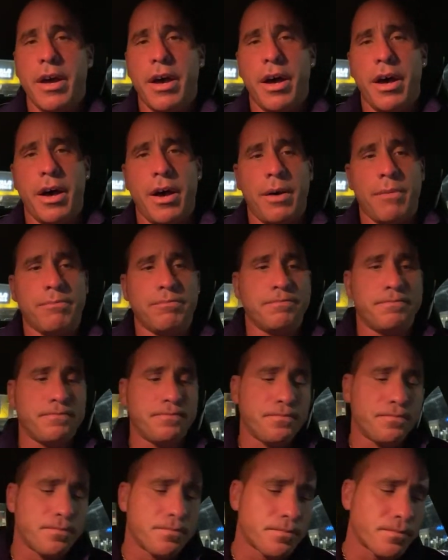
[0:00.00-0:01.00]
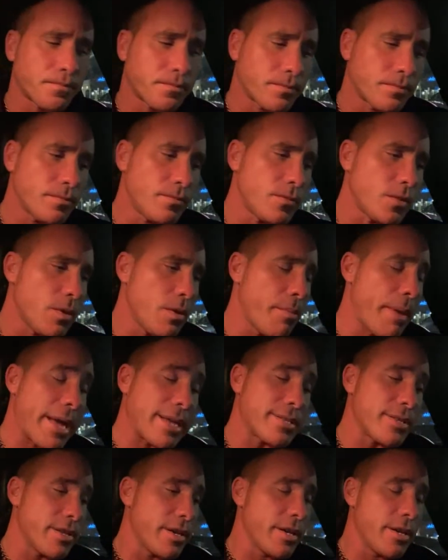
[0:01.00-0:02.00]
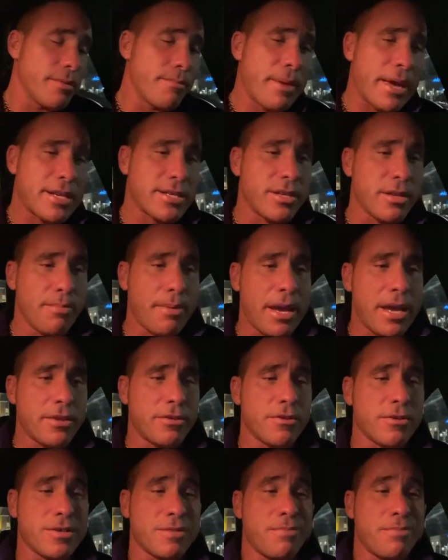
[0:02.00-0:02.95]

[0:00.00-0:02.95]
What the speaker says: Um, back to the Panthers. The